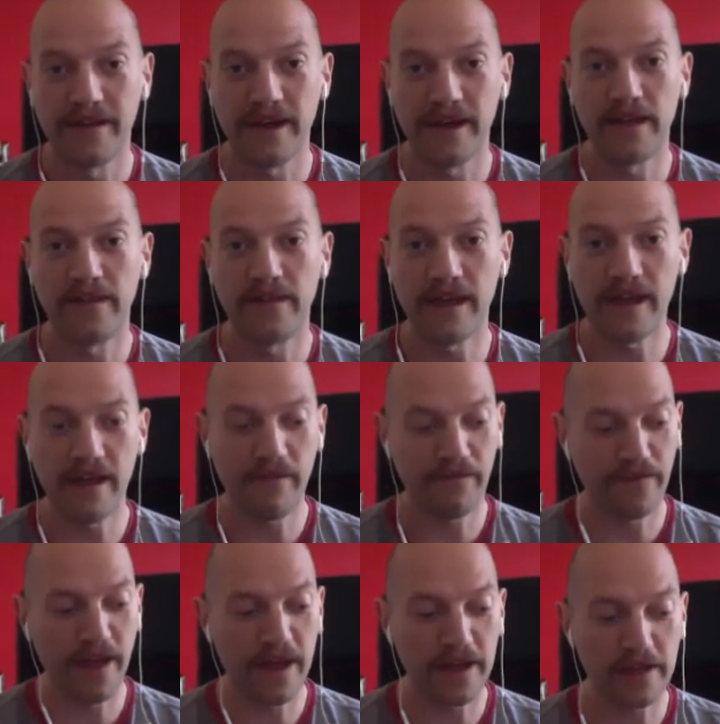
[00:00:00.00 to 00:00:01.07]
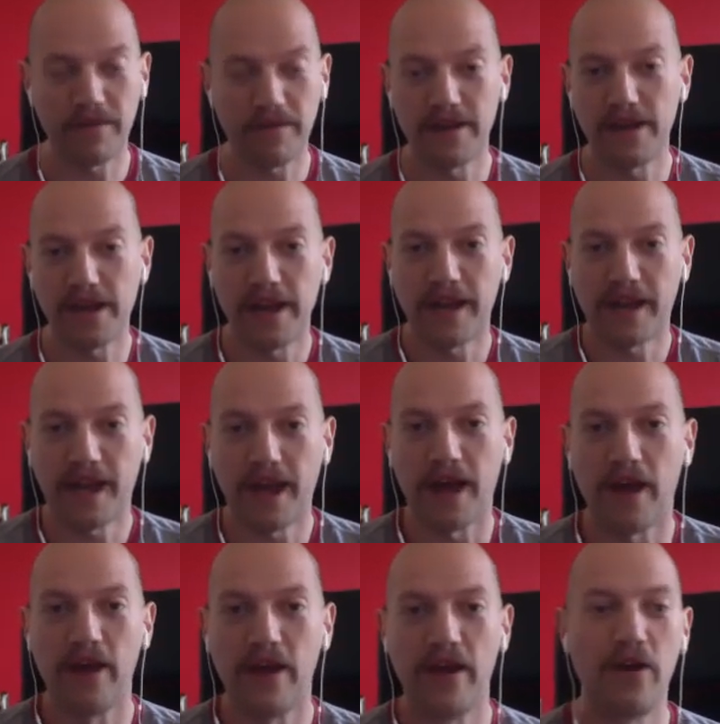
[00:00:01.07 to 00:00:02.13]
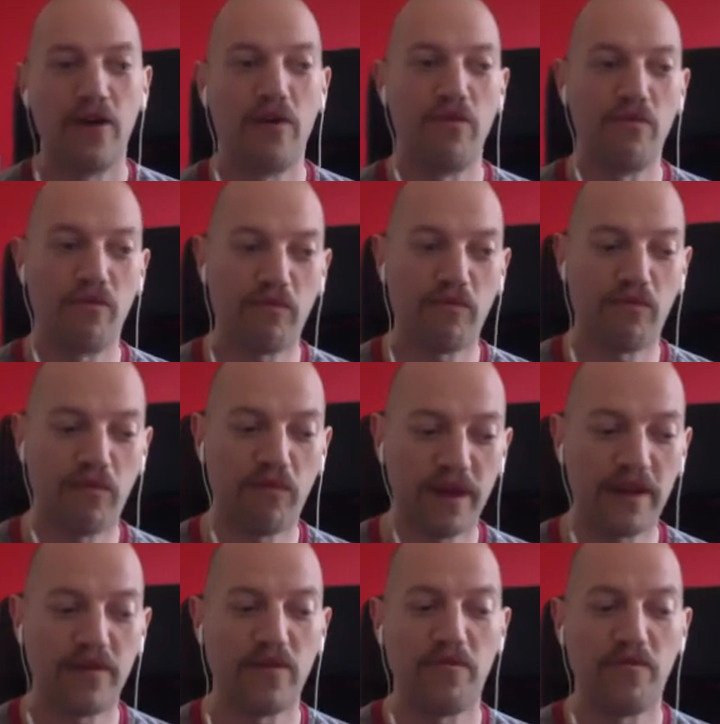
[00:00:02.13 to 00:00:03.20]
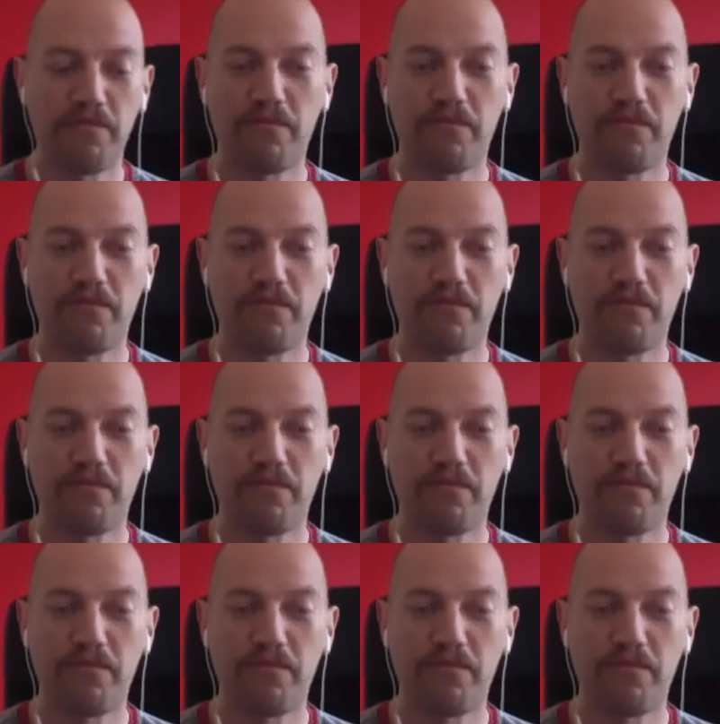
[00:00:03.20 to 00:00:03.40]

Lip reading: And that's when you're going to get real,